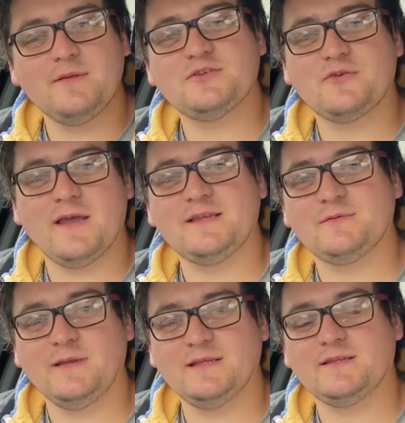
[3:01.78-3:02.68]
try
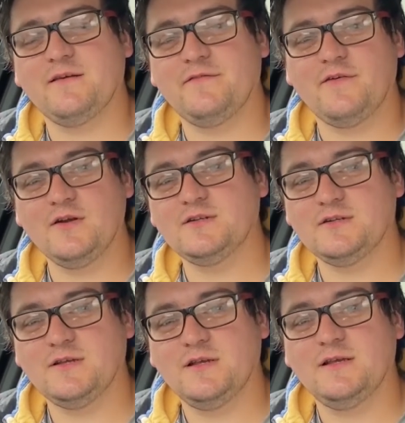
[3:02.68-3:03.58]
sweet stuff
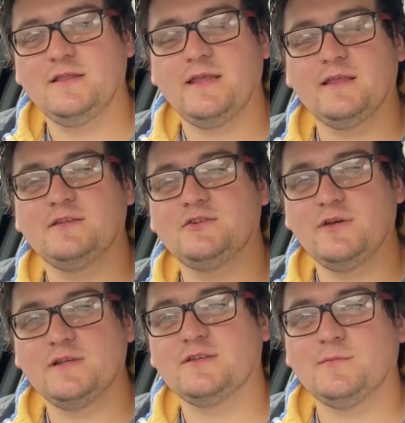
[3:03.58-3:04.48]
first, they'll
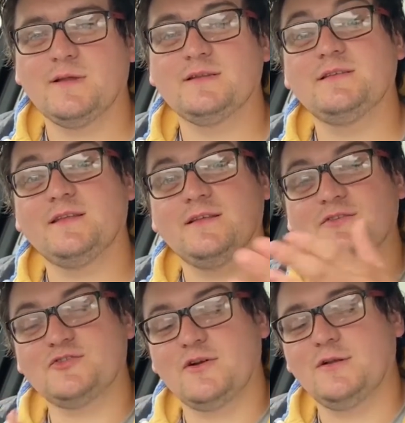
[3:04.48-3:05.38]
enjoy it so much that they'll
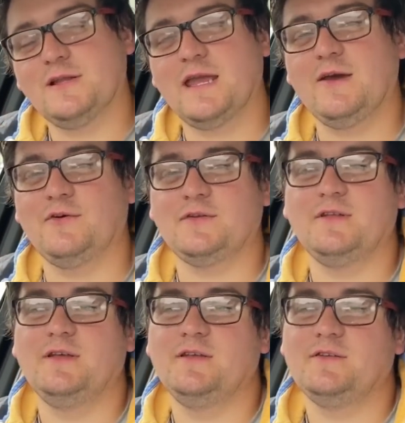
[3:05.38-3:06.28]
struggle to get on
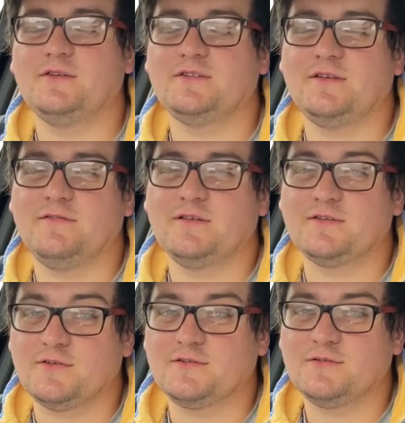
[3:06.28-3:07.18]
to stuff
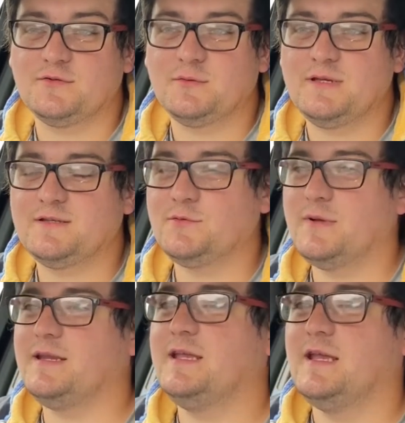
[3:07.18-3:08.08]
that's not so sweet. So
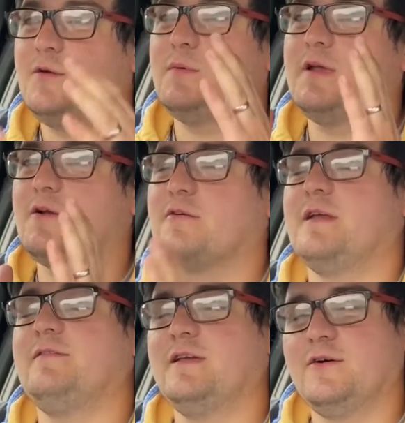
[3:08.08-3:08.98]
we are
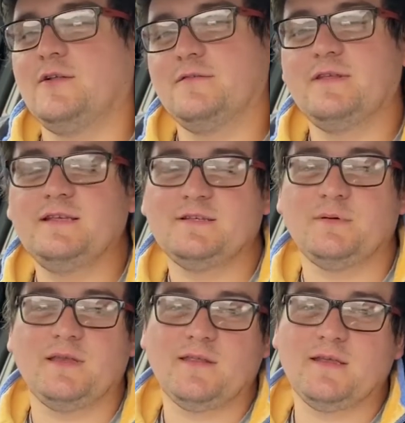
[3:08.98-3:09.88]
craving all of these
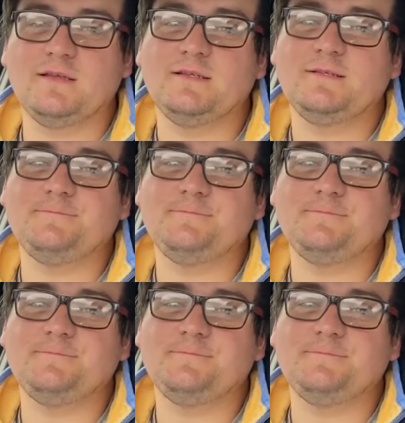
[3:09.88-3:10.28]
sweet things.